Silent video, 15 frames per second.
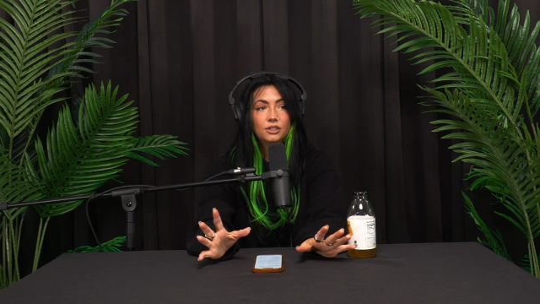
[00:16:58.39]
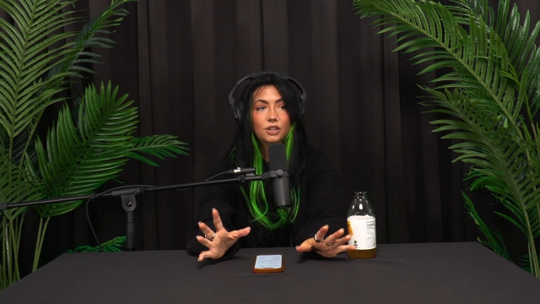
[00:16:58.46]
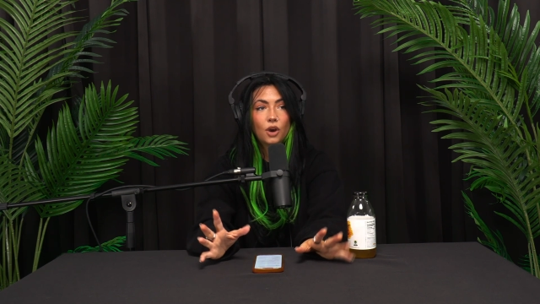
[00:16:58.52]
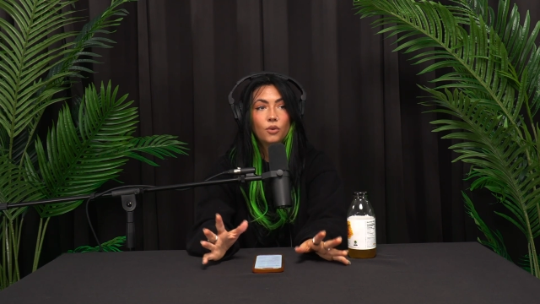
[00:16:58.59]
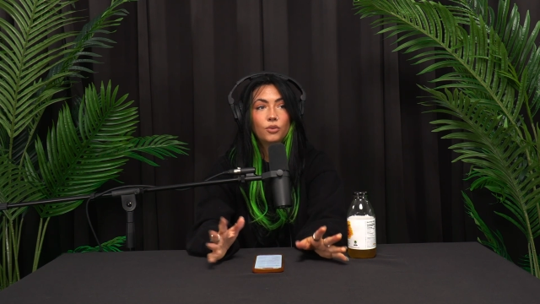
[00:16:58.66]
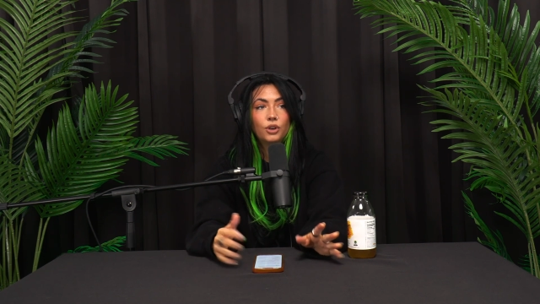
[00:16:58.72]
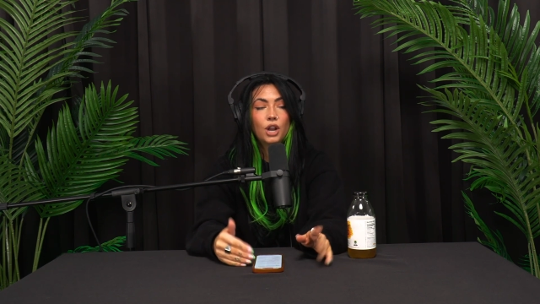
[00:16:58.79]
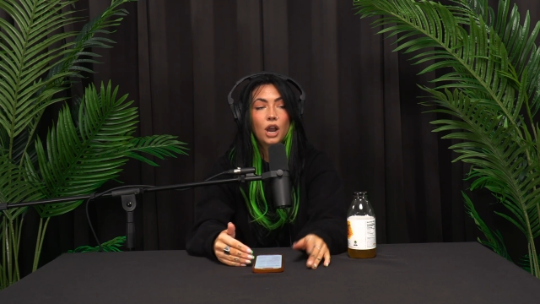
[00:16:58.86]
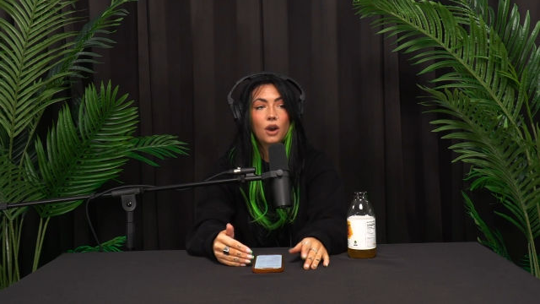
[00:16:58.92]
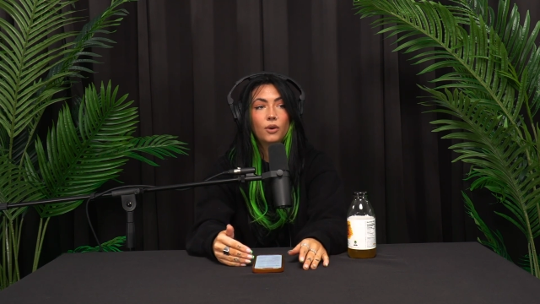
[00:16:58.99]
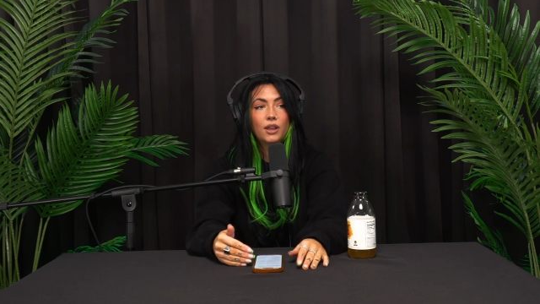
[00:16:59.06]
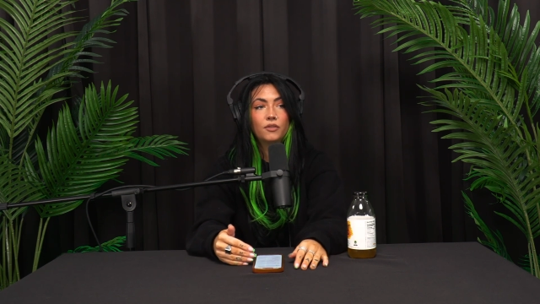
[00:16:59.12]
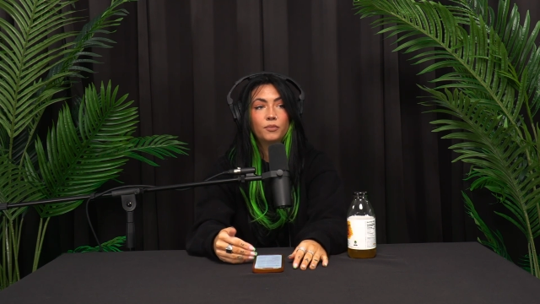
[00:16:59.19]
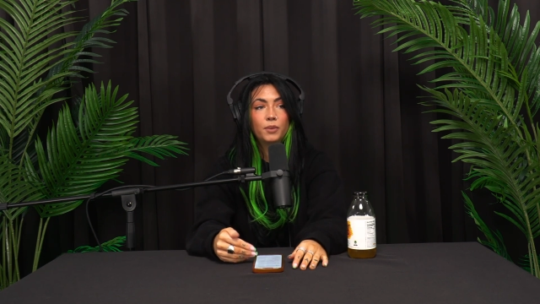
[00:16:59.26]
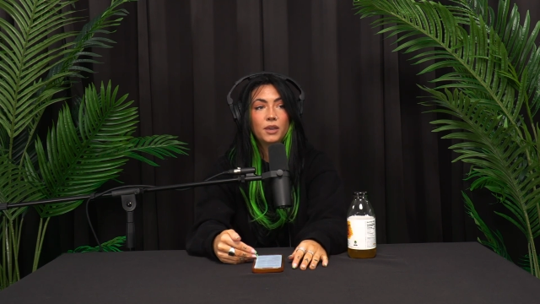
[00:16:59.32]
don't
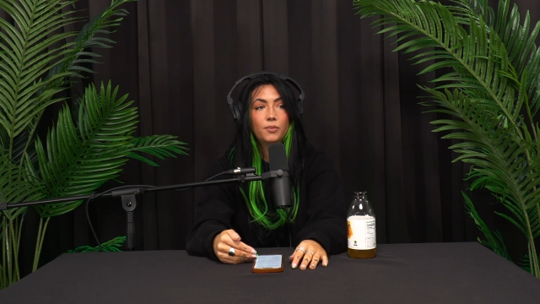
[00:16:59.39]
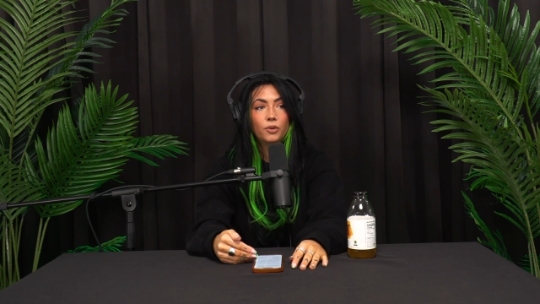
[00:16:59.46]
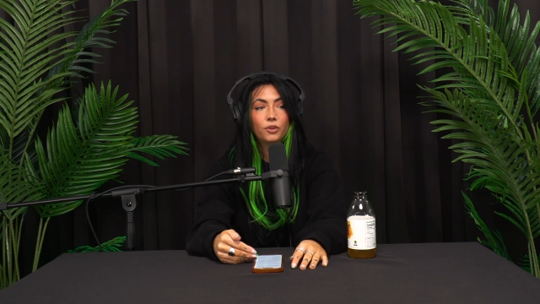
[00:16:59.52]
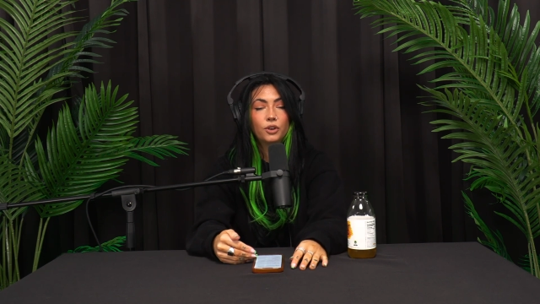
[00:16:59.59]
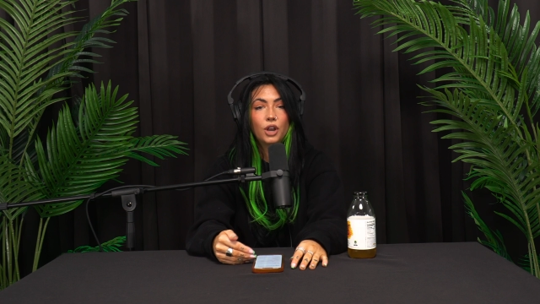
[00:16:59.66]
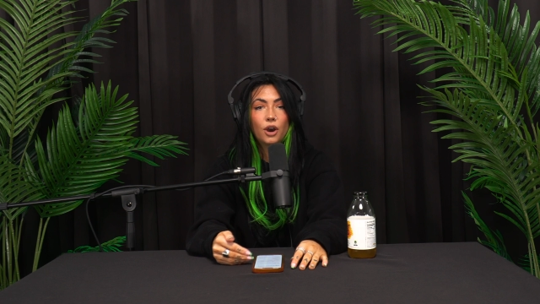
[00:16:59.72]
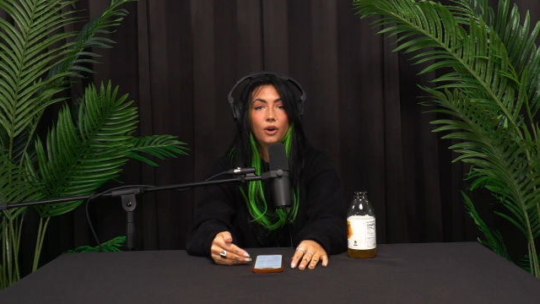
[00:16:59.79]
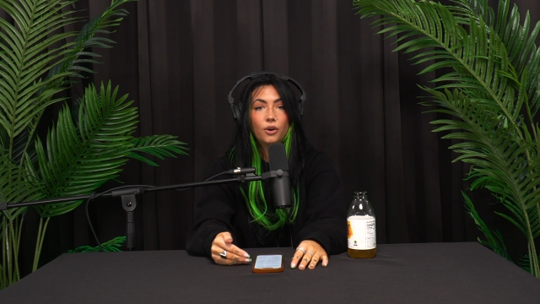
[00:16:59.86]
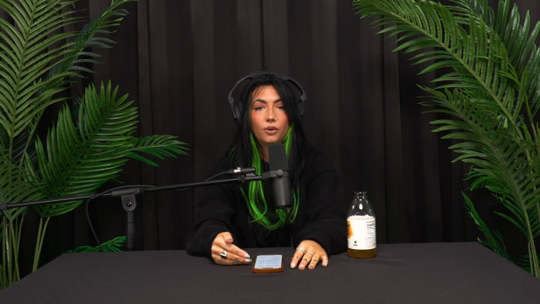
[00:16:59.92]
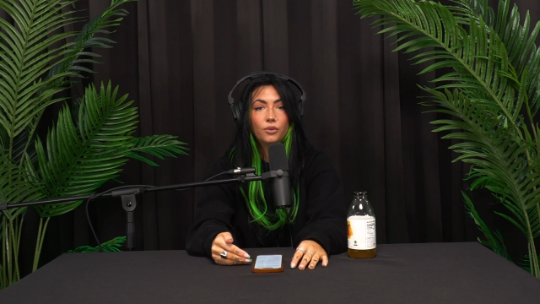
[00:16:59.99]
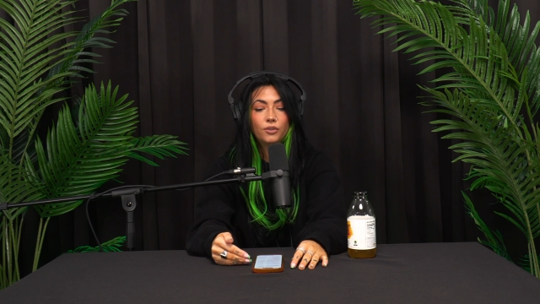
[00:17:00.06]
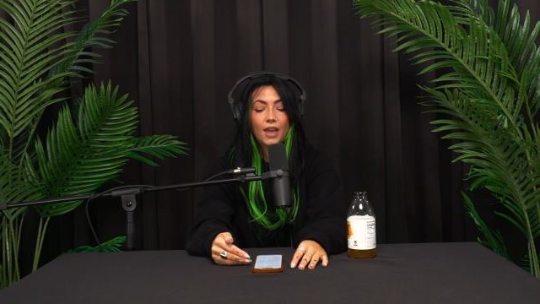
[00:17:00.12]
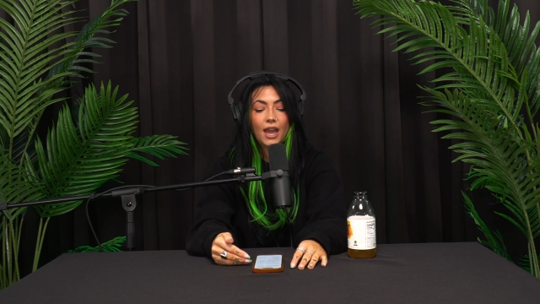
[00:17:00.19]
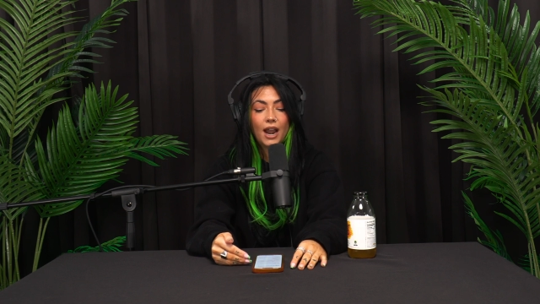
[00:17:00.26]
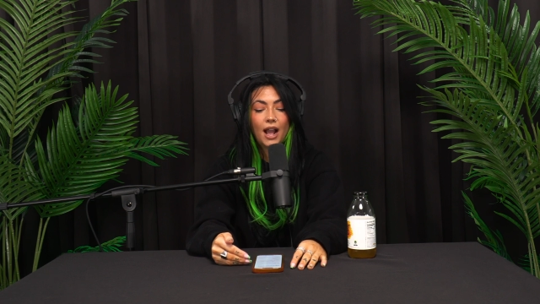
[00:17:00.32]
know if people
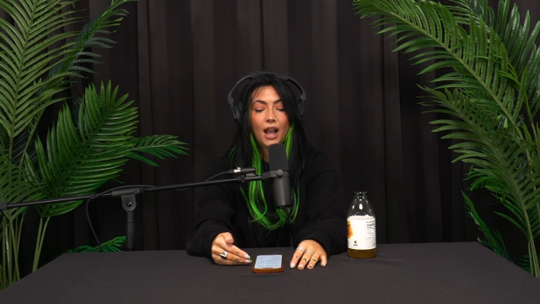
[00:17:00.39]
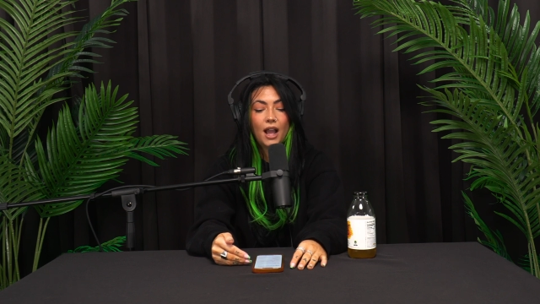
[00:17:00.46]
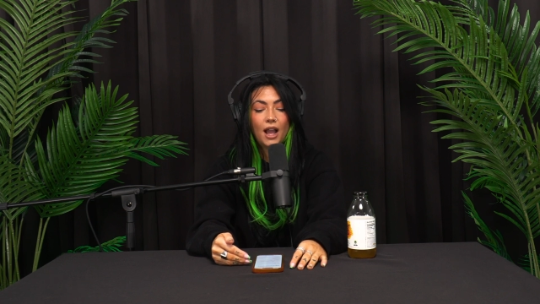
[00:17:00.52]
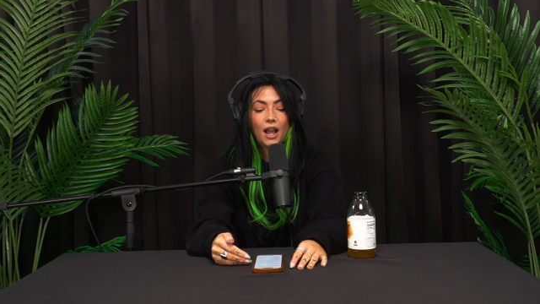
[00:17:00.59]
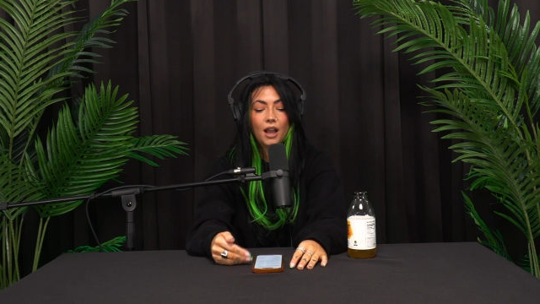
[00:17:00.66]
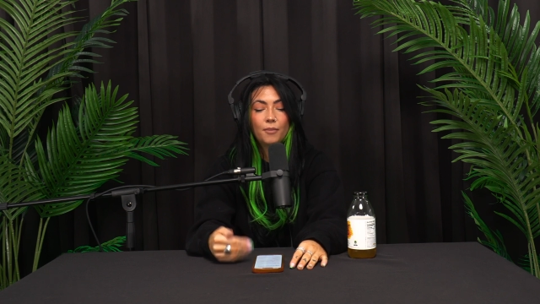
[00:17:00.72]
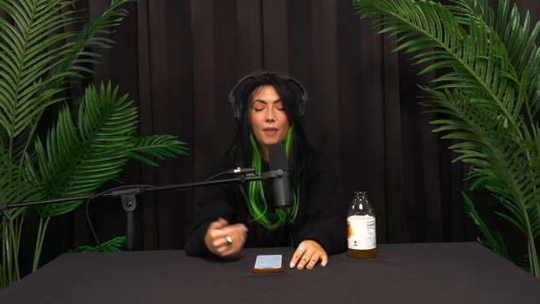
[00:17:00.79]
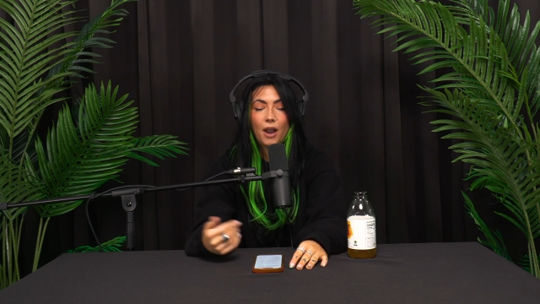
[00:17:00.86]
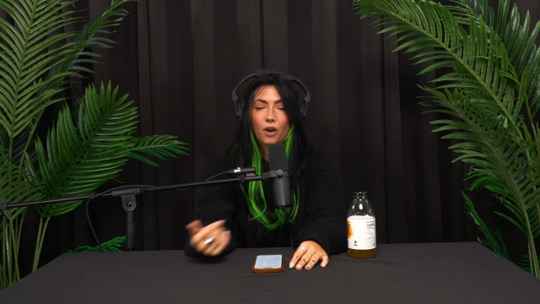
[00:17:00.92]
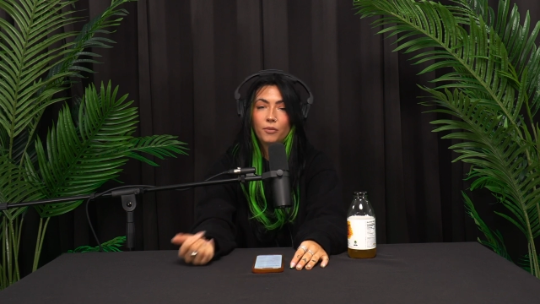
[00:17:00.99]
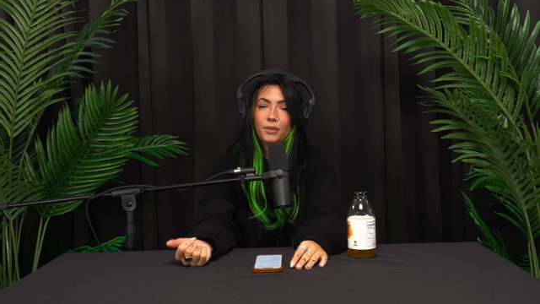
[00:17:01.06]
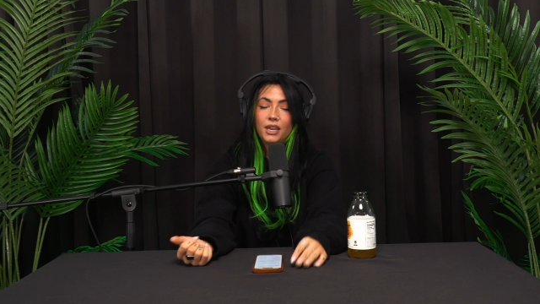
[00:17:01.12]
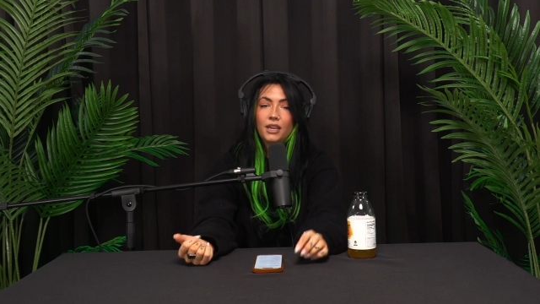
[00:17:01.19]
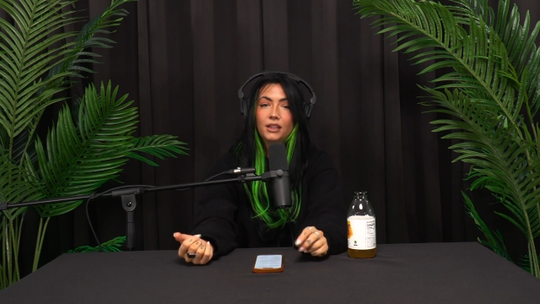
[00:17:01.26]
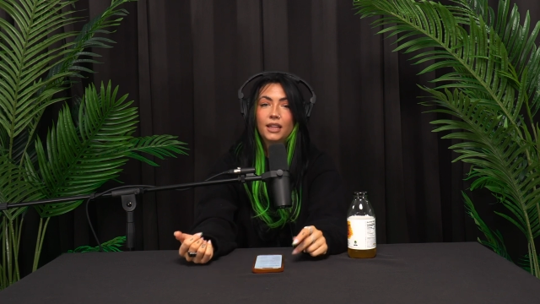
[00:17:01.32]
know that
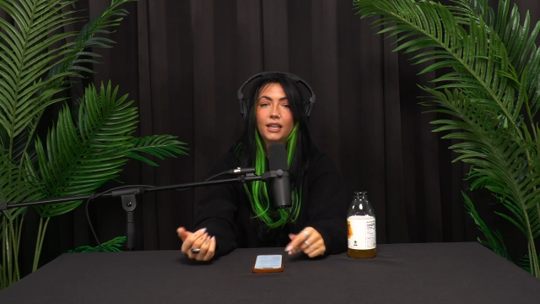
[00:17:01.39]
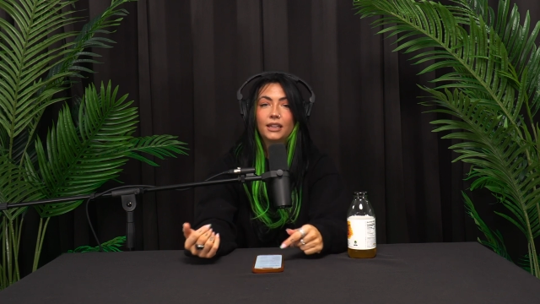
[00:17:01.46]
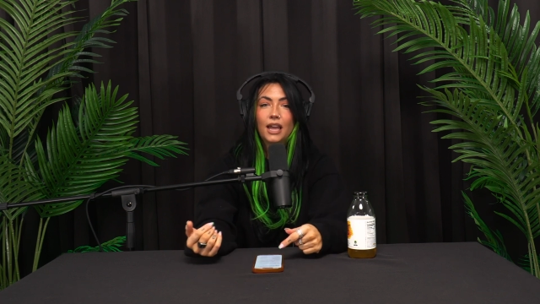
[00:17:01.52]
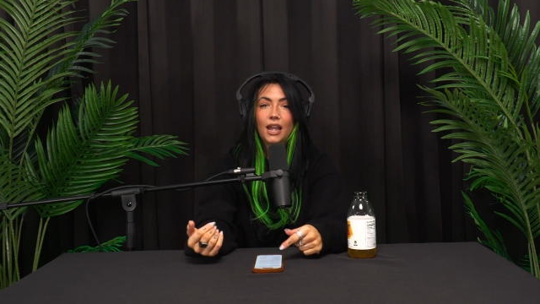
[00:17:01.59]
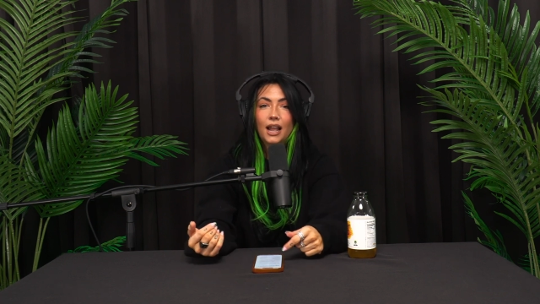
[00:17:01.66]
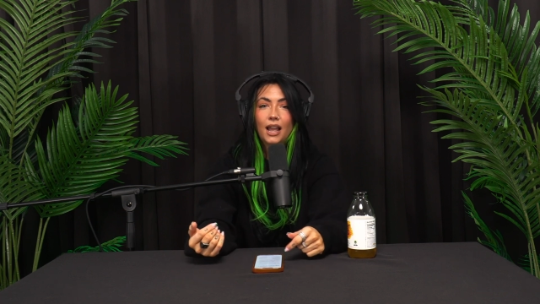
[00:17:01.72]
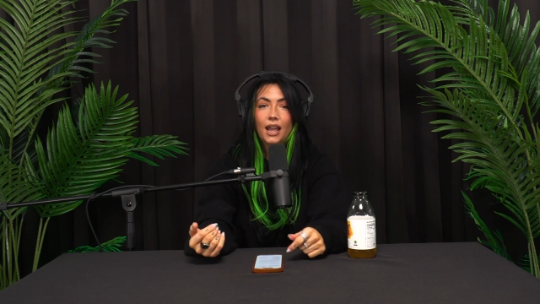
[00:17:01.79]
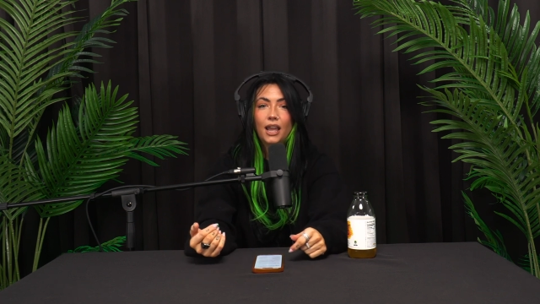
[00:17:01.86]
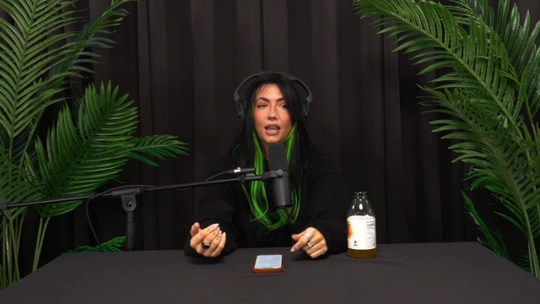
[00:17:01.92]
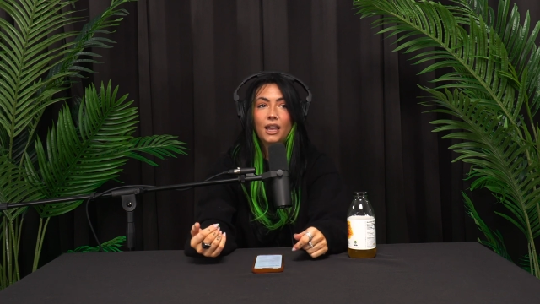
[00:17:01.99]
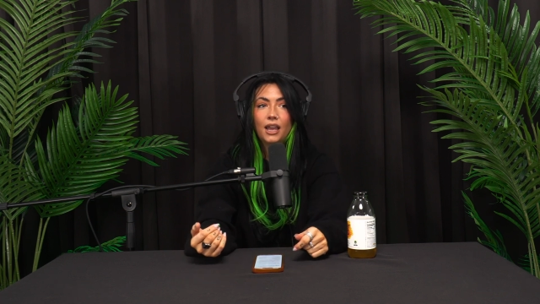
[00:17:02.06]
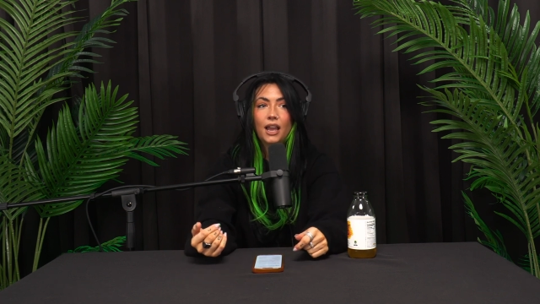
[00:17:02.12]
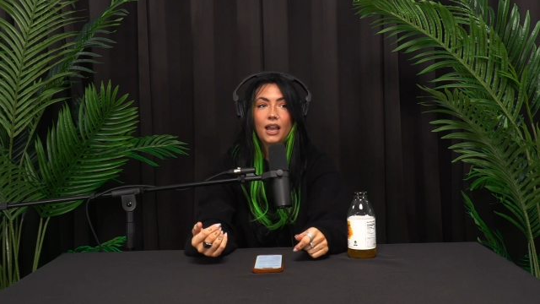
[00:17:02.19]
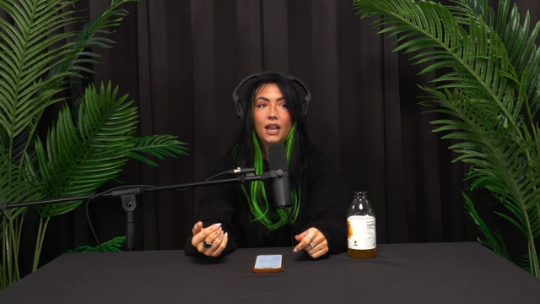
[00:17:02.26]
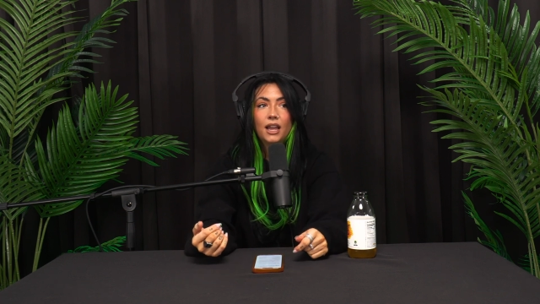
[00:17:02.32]
about me, like that I